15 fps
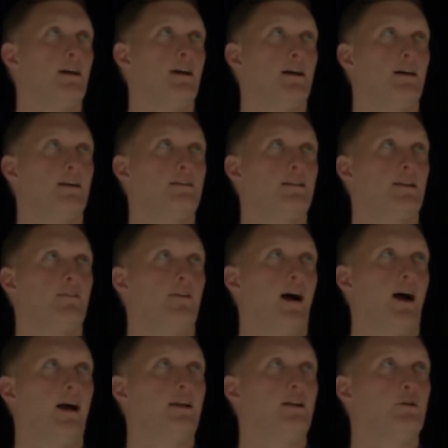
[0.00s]

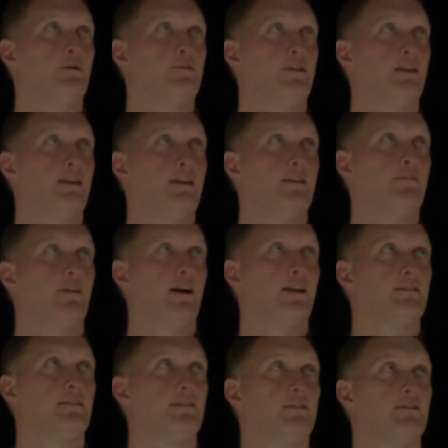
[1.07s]
IoT
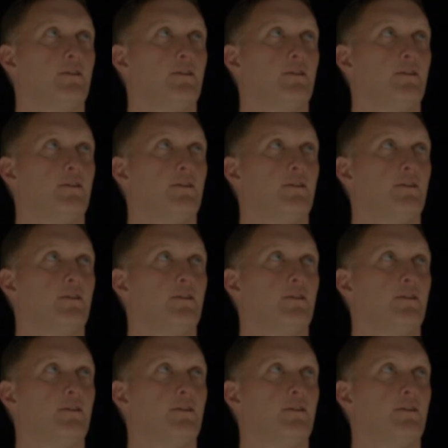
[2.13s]
devices,